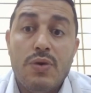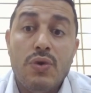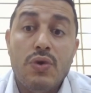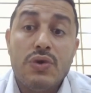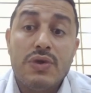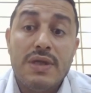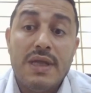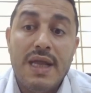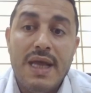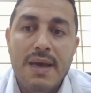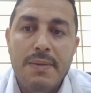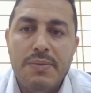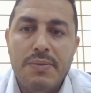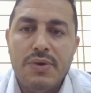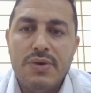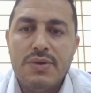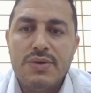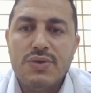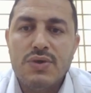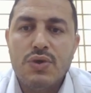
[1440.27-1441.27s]
prolonged
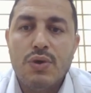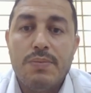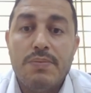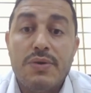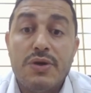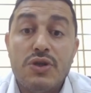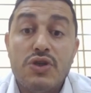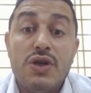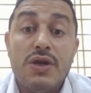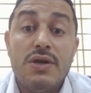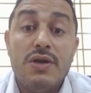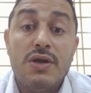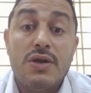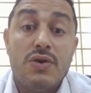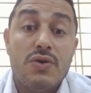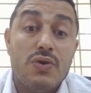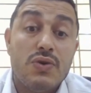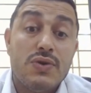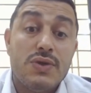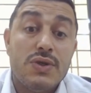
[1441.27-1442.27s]
labor, so pressure
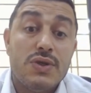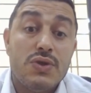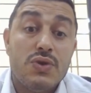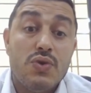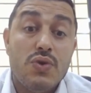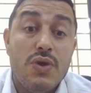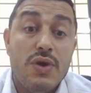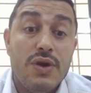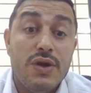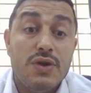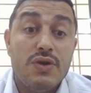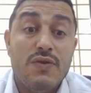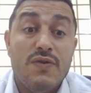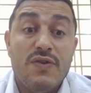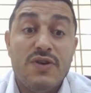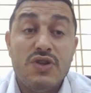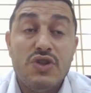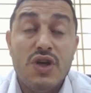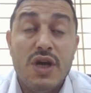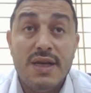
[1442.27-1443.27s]
necrosis to the
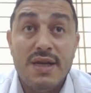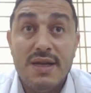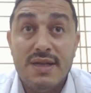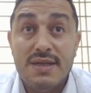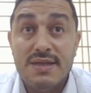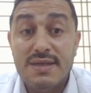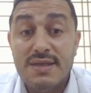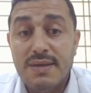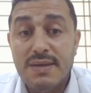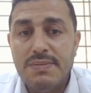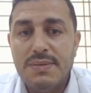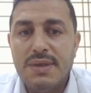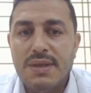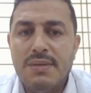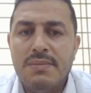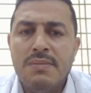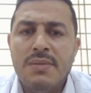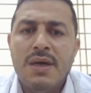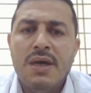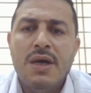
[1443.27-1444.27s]
rectovaginal
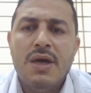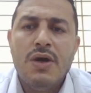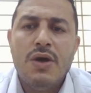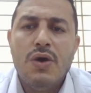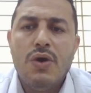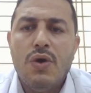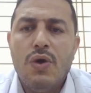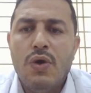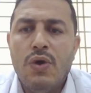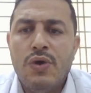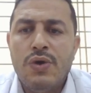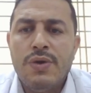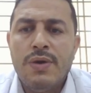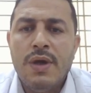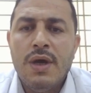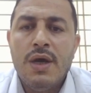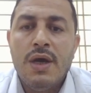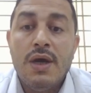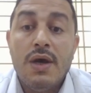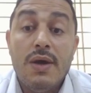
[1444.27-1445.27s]
septum, or
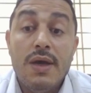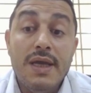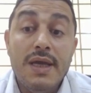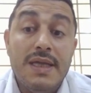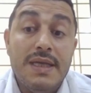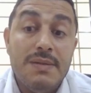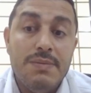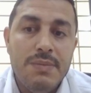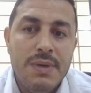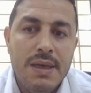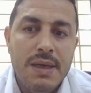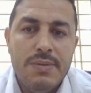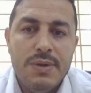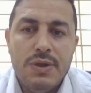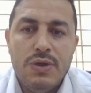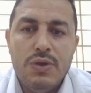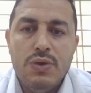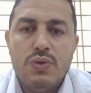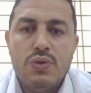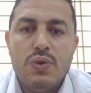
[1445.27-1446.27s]
it may be
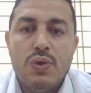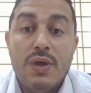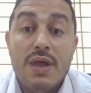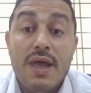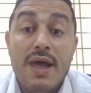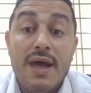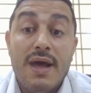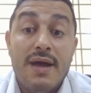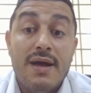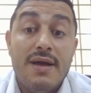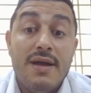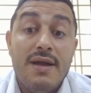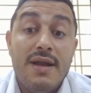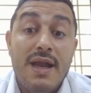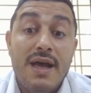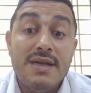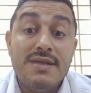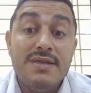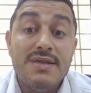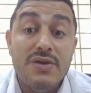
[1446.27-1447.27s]
due to the
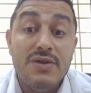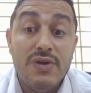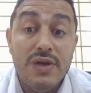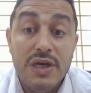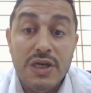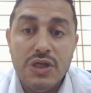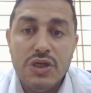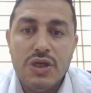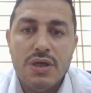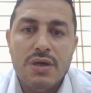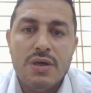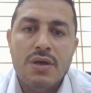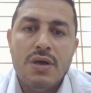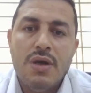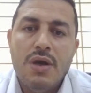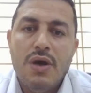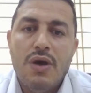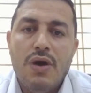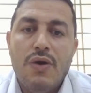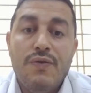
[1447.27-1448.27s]
laceration
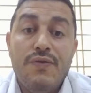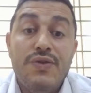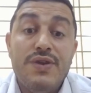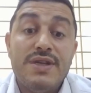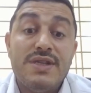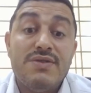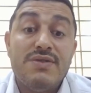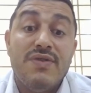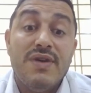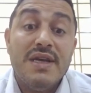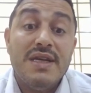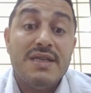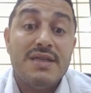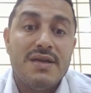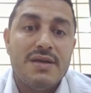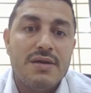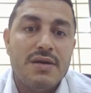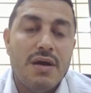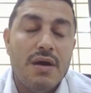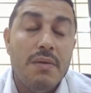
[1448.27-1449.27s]
of the
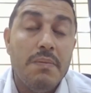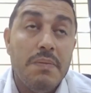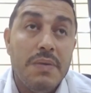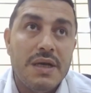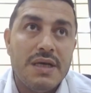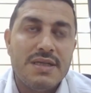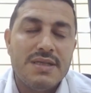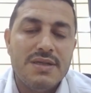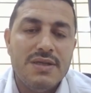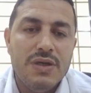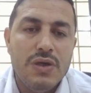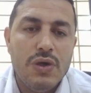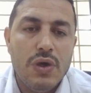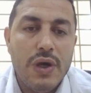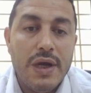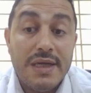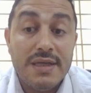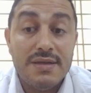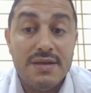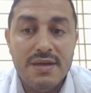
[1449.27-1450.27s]
sphincter complex
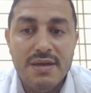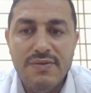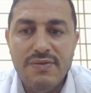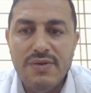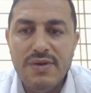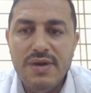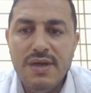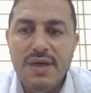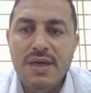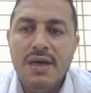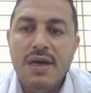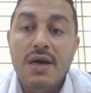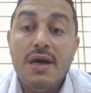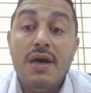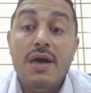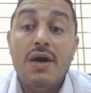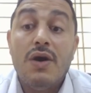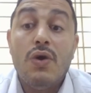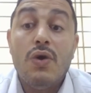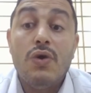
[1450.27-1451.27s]
during delivery,
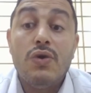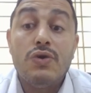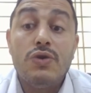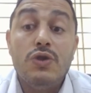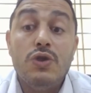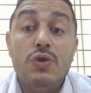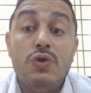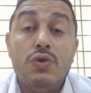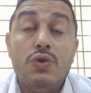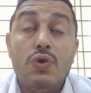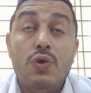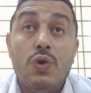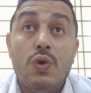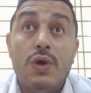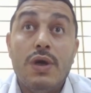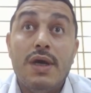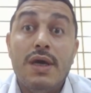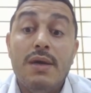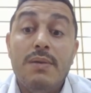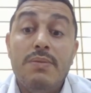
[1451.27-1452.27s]
or due
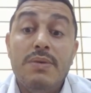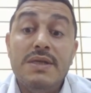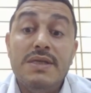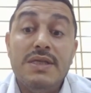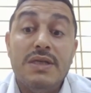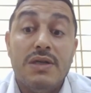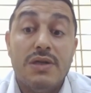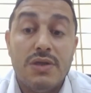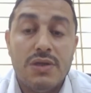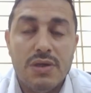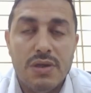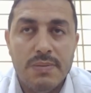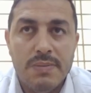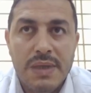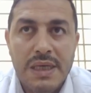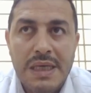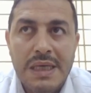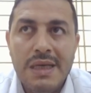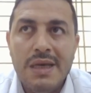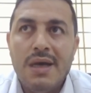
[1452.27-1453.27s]
to
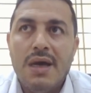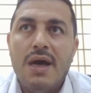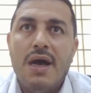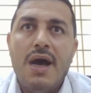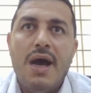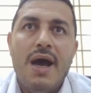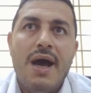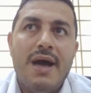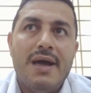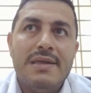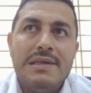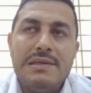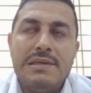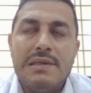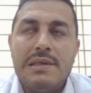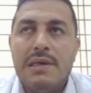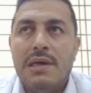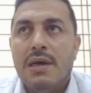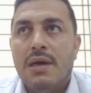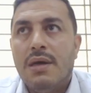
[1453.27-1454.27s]
episiotomy,
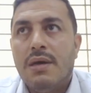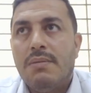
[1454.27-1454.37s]
and